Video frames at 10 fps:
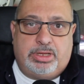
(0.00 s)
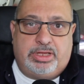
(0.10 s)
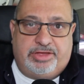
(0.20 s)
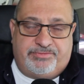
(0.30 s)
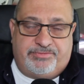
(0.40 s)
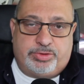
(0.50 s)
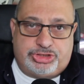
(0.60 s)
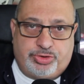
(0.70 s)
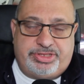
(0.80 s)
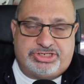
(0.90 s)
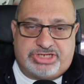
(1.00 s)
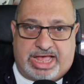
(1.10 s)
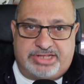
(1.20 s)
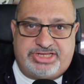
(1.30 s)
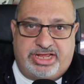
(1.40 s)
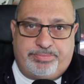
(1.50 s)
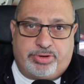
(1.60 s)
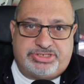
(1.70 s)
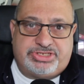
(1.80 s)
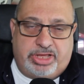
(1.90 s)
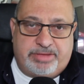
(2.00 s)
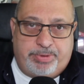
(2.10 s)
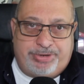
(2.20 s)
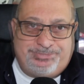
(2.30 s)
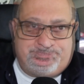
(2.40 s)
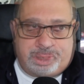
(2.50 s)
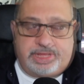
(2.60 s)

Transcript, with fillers: If you enjoyed this content, press the like button.